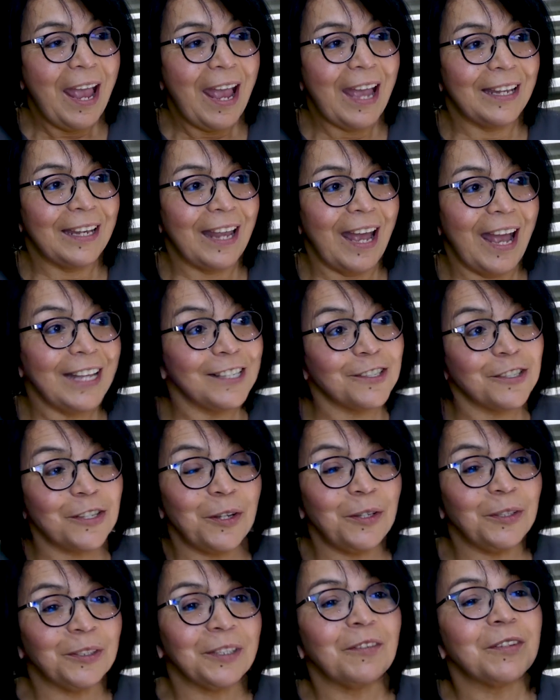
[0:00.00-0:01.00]
And I
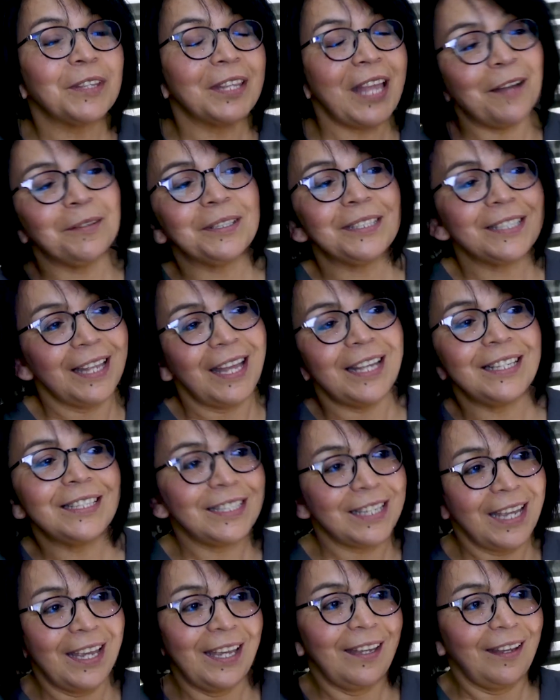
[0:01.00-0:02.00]
sold. That was the last
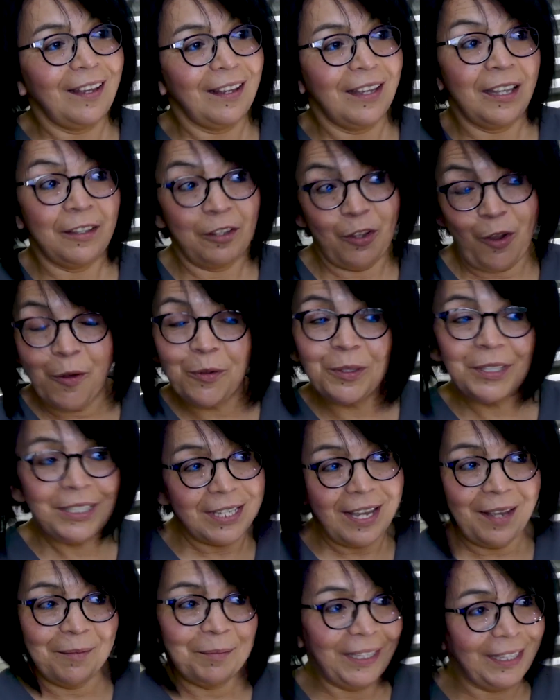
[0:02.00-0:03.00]
day and the only
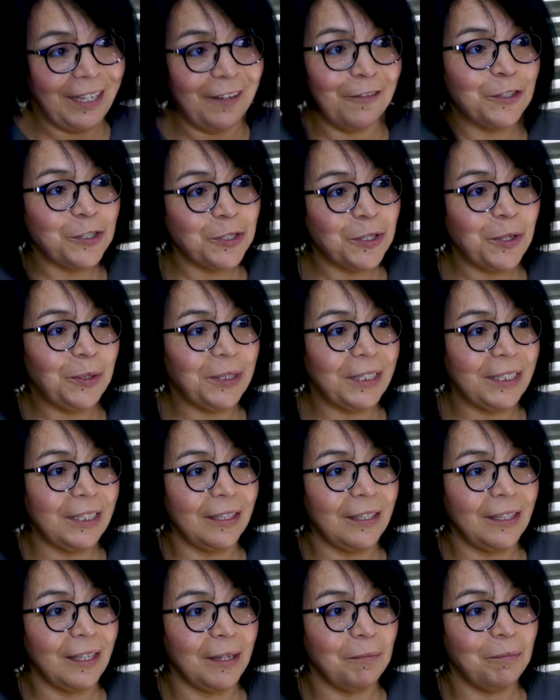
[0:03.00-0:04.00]
time I never sold
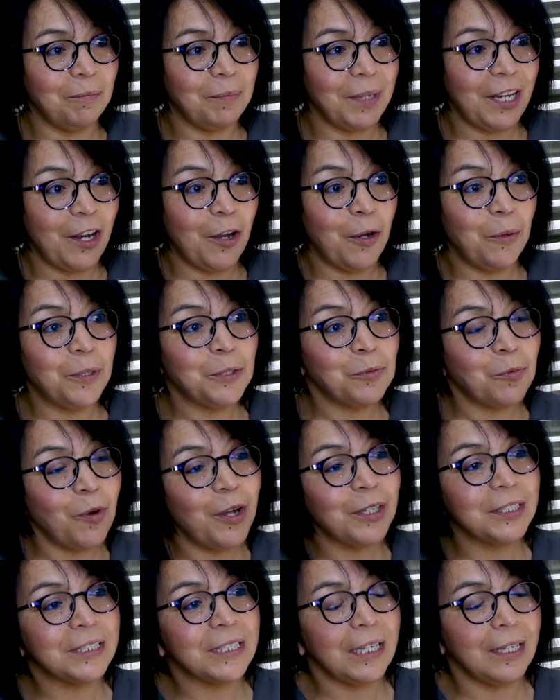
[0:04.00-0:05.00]
anything. But I always
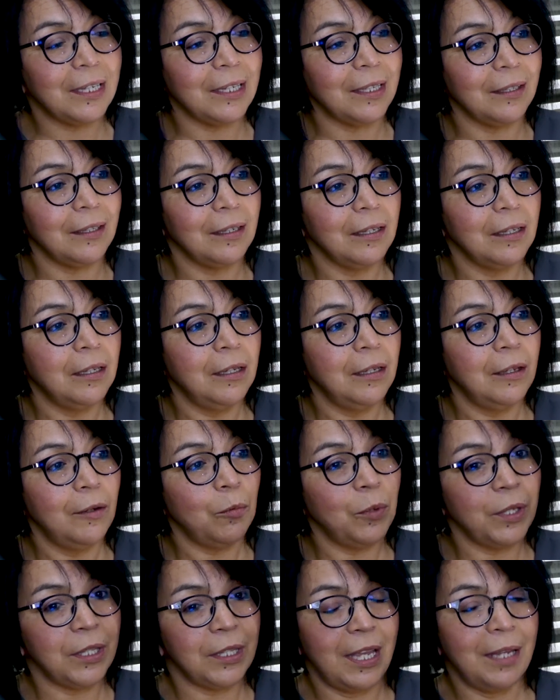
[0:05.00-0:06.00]
walked in
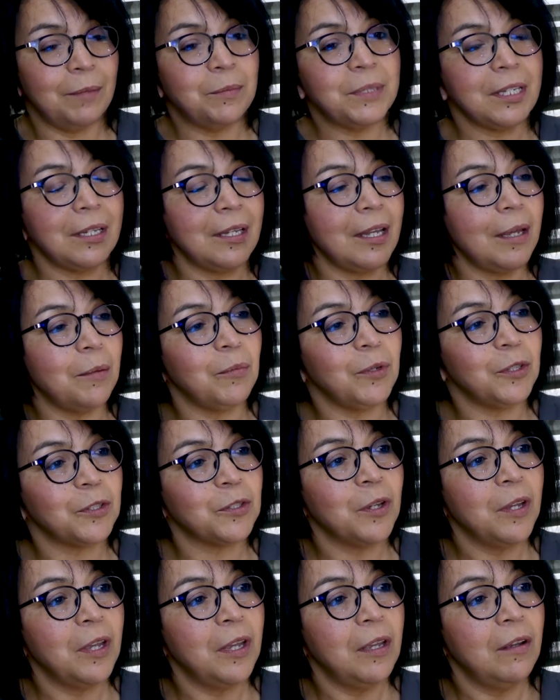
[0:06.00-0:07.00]
with names and
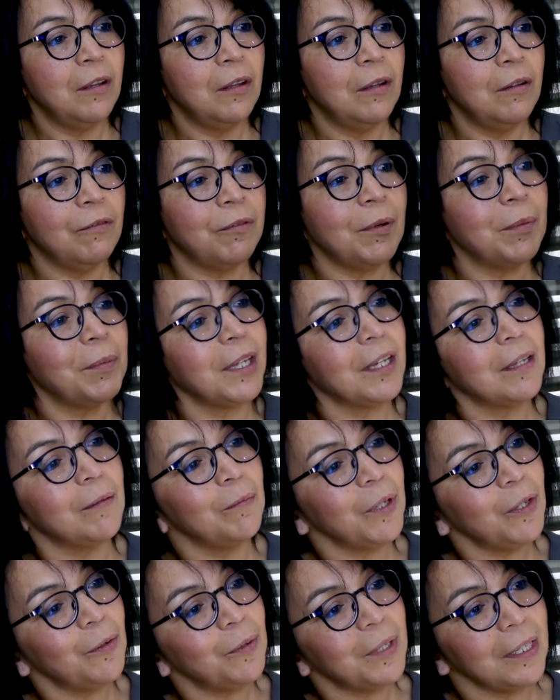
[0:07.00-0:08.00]
numbers from the
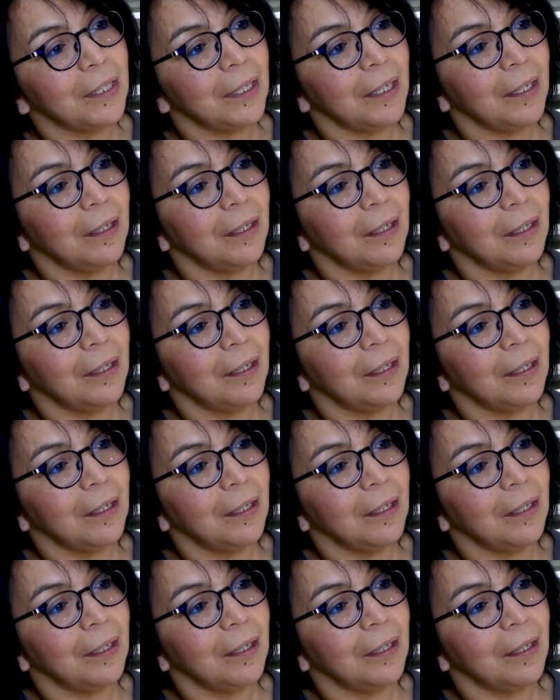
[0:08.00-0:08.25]
community.